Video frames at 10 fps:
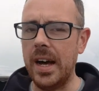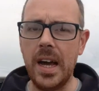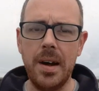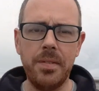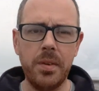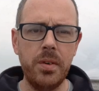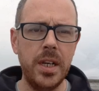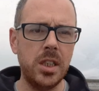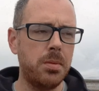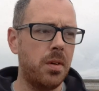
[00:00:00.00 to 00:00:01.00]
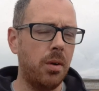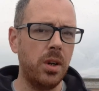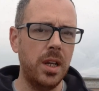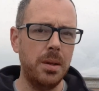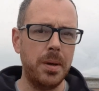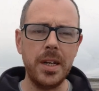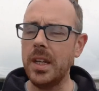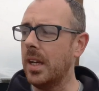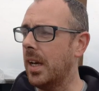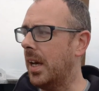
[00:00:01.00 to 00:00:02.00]
I have to arrange them around a little bit
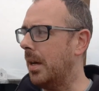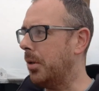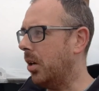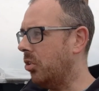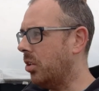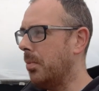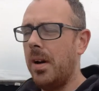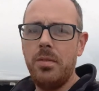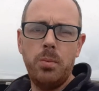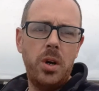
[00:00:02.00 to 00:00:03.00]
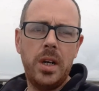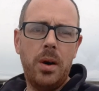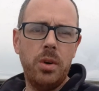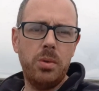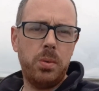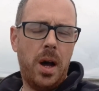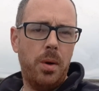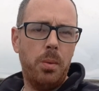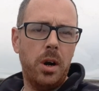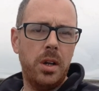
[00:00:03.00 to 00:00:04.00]
because some of them haven't worked out as
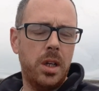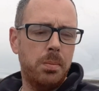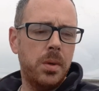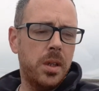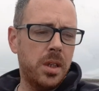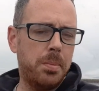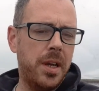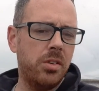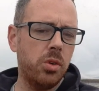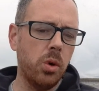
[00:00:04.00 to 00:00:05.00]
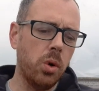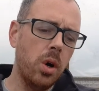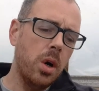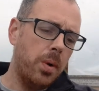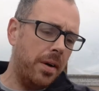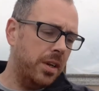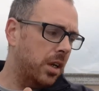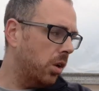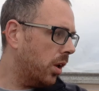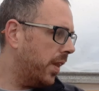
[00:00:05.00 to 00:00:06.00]
how I wanted them to be, so we'll have a
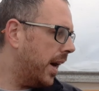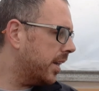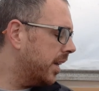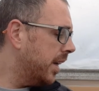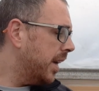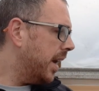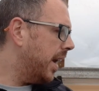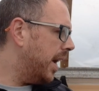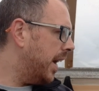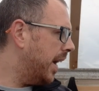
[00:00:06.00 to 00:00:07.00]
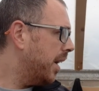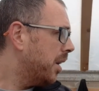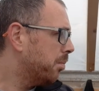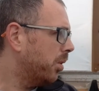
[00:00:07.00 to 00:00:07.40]
little look at that.